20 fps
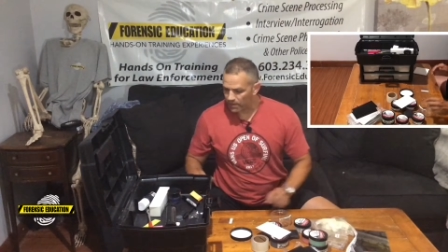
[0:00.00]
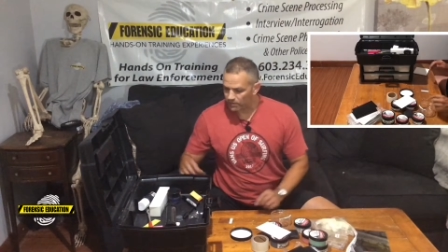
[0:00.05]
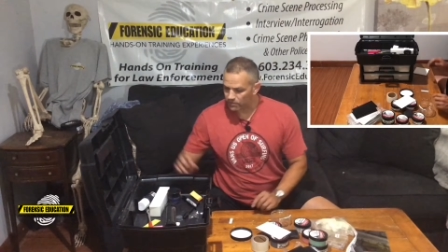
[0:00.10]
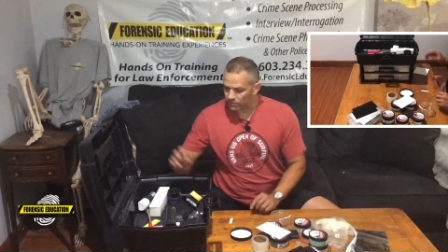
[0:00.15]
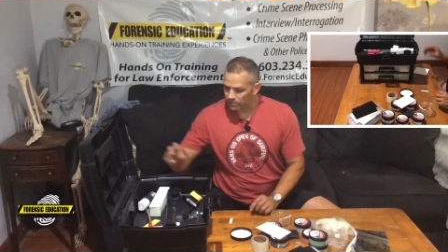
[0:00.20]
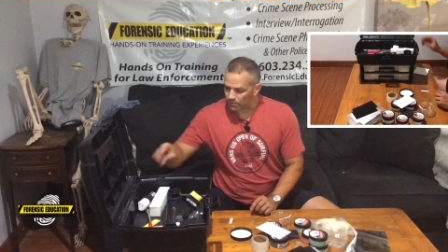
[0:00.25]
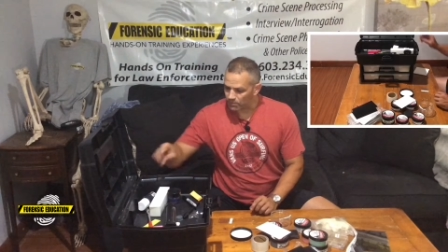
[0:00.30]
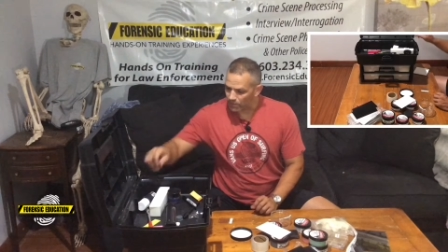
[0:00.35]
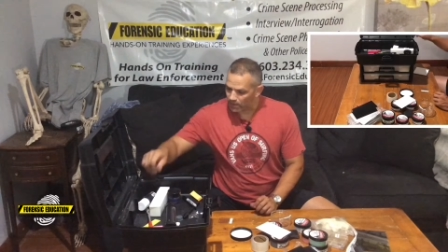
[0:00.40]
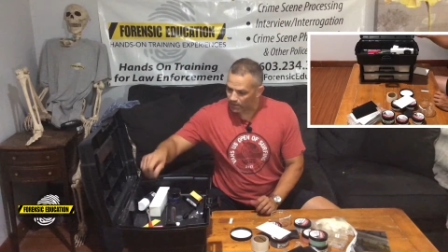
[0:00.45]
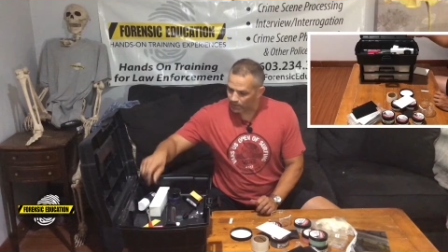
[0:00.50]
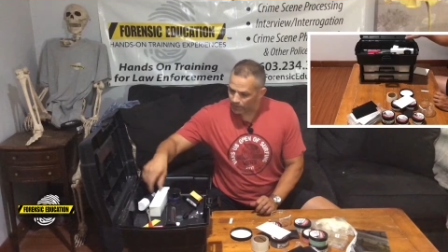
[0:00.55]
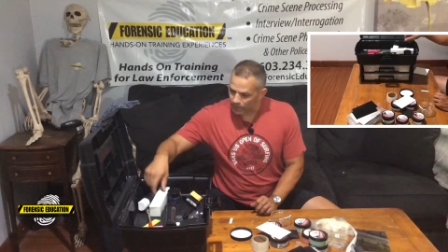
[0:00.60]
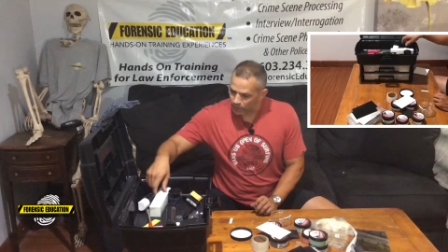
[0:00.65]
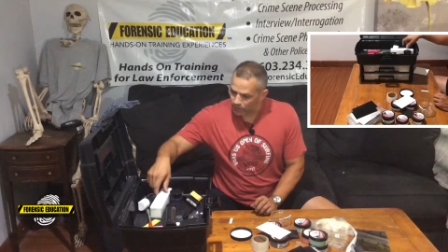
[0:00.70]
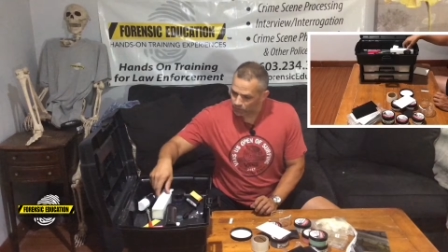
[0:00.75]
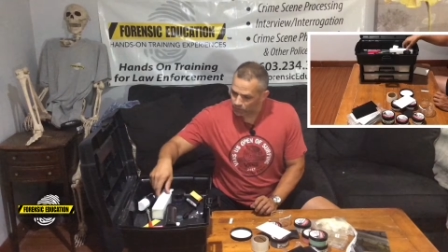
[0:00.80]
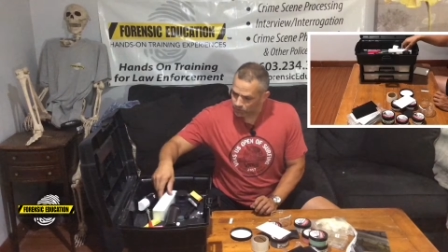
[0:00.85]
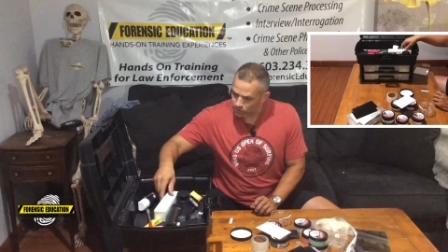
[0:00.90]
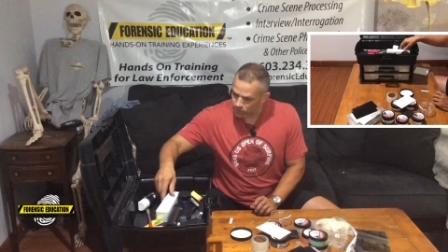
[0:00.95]
So we want
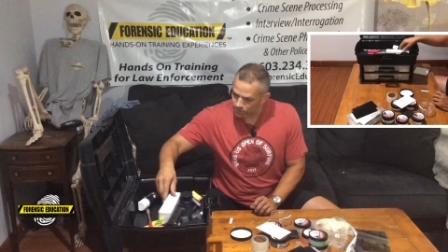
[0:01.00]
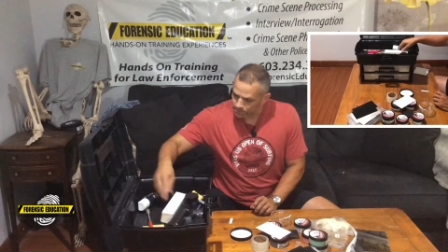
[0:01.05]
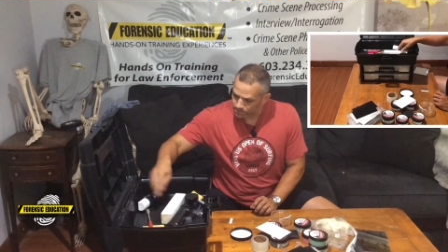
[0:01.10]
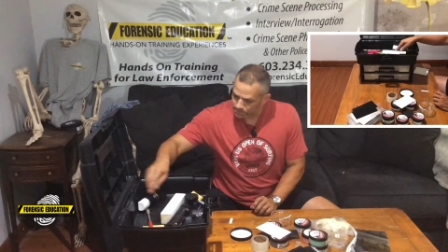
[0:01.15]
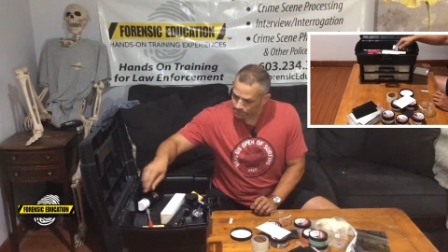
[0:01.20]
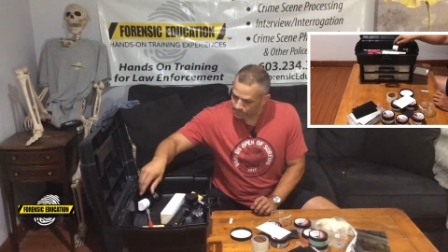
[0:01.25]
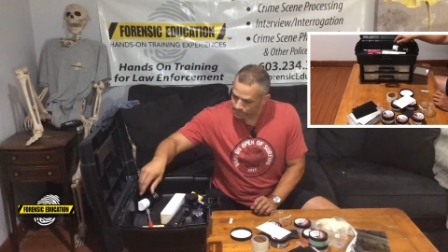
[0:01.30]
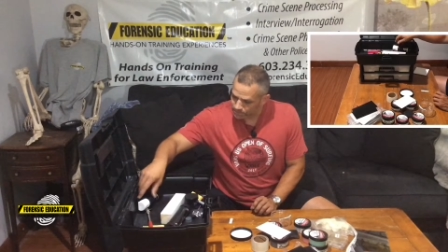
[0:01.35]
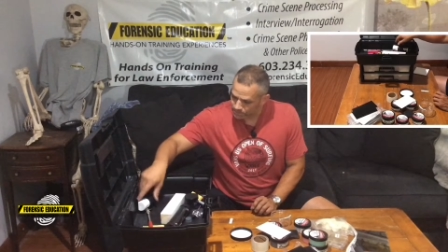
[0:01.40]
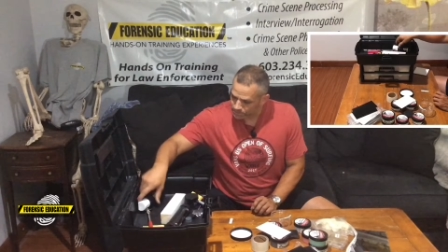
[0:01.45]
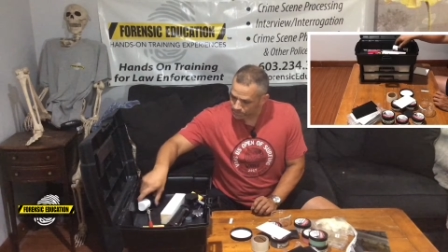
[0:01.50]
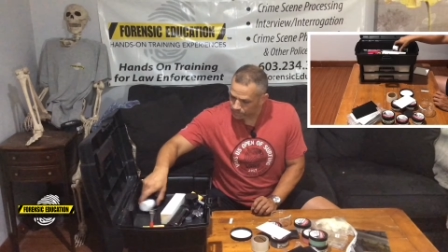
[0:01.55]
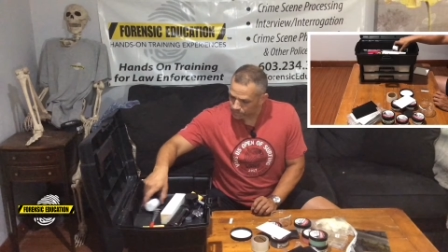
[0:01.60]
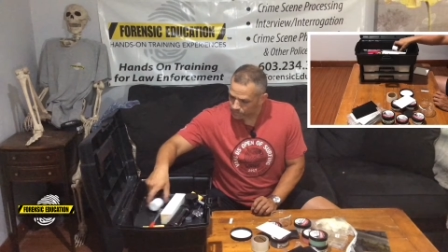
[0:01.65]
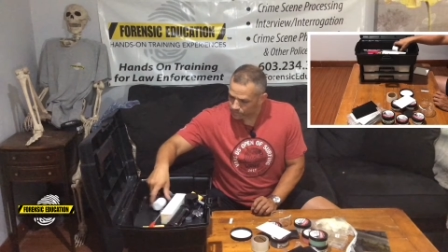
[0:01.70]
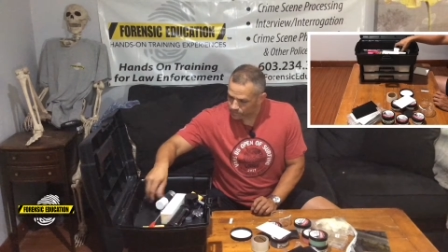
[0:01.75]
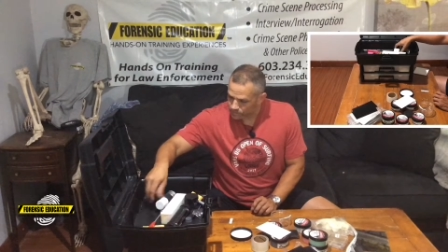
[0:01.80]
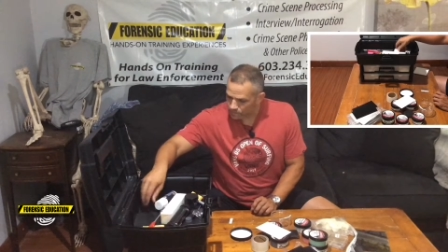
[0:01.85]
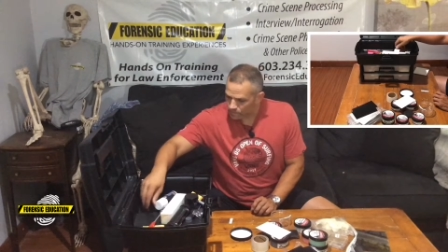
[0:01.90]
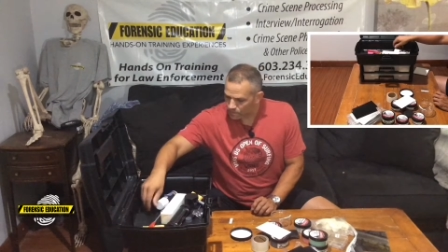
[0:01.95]
those.
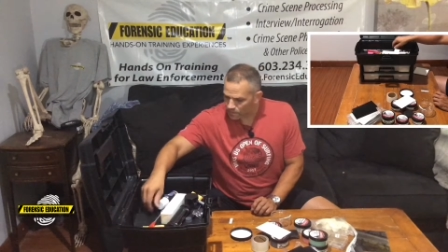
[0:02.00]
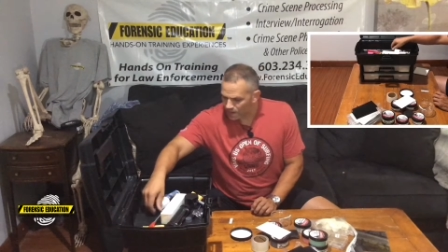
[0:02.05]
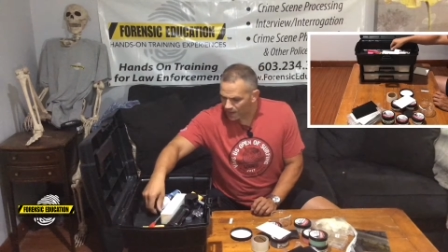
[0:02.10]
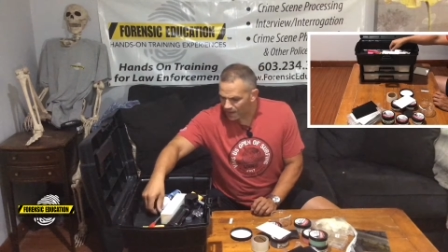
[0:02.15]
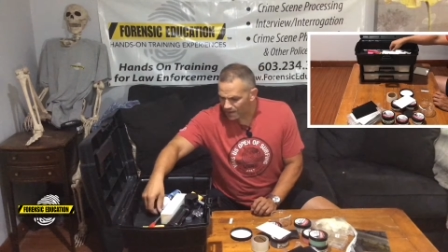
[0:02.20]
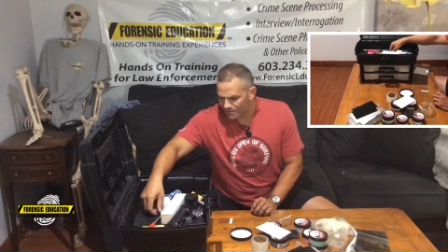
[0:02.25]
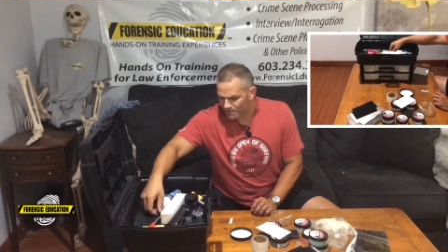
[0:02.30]
I